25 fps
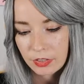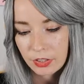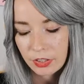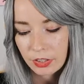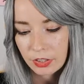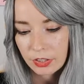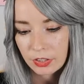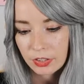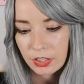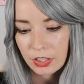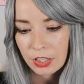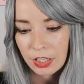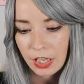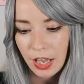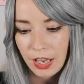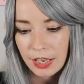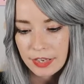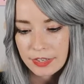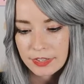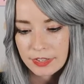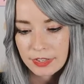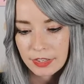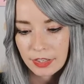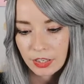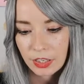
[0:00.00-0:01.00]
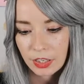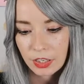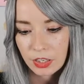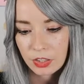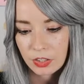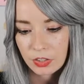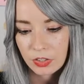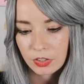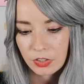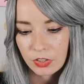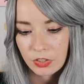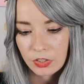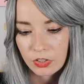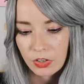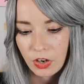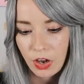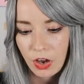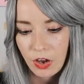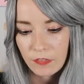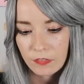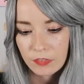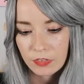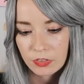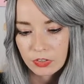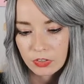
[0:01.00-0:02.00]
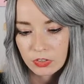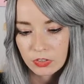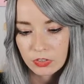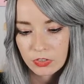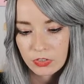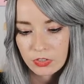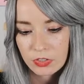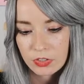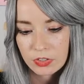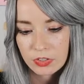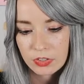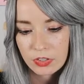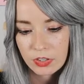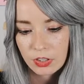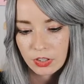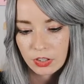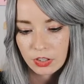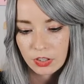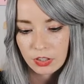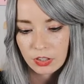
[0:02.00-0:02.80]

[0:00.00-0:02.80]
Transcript: their classic novels?